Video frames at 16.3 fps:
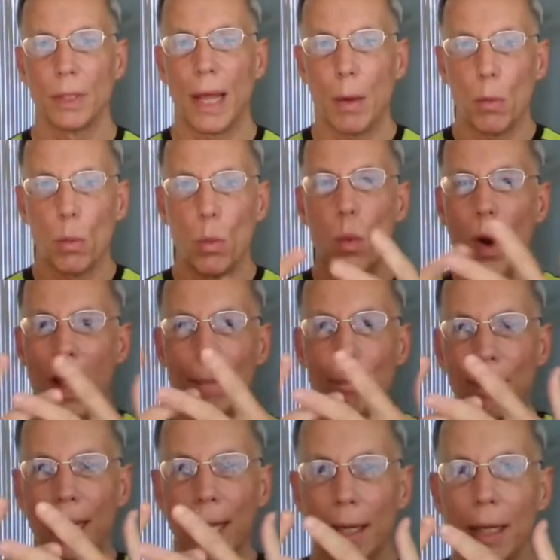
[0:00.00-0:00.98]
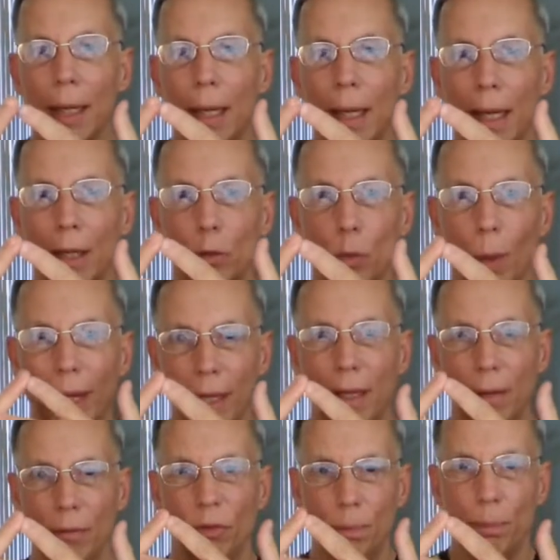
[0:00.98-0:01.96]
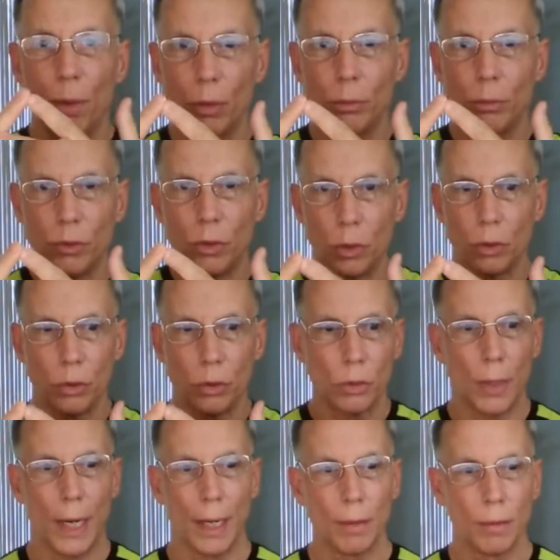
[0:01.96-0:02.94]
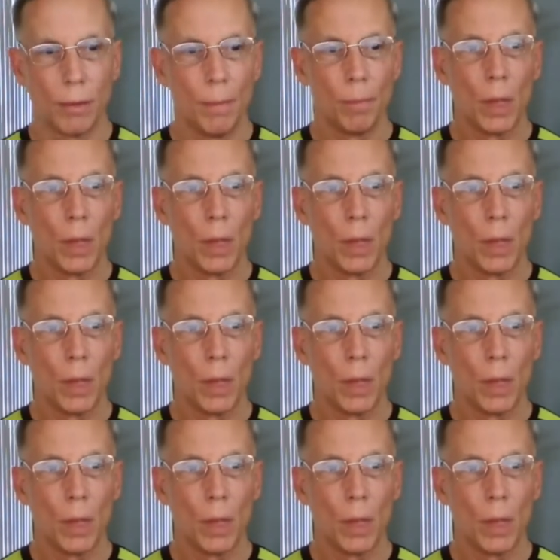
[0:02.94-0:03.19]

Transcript: So that webbing is what gives bones their strength.